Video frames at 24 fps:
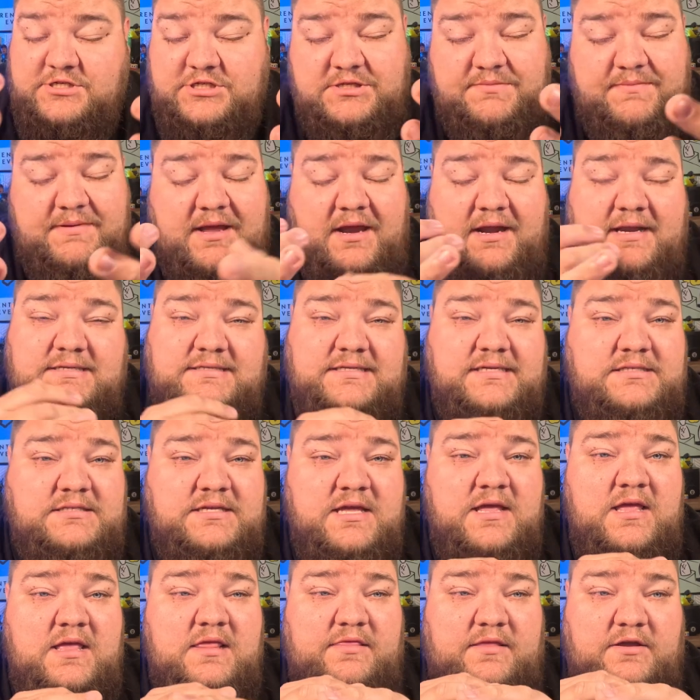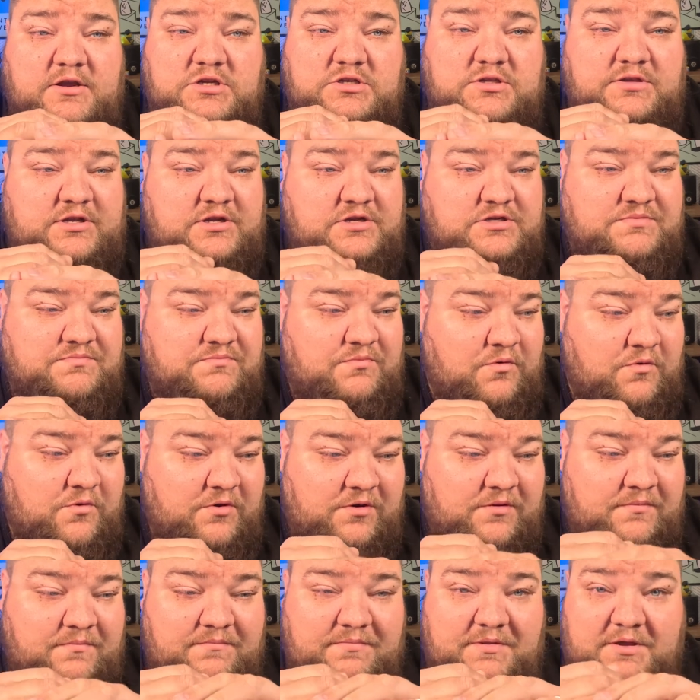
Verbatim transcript: Just to be honest, it's there's there's more